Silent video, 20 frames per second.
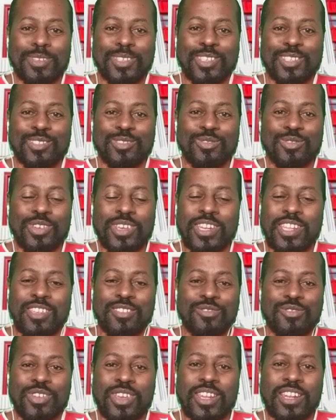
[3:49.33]
which is really,
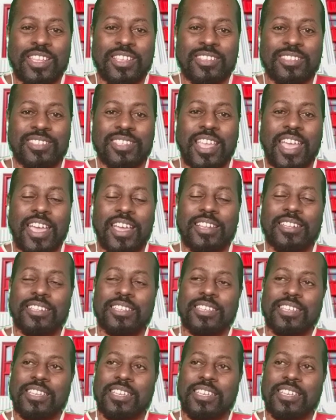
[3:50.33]
really sad.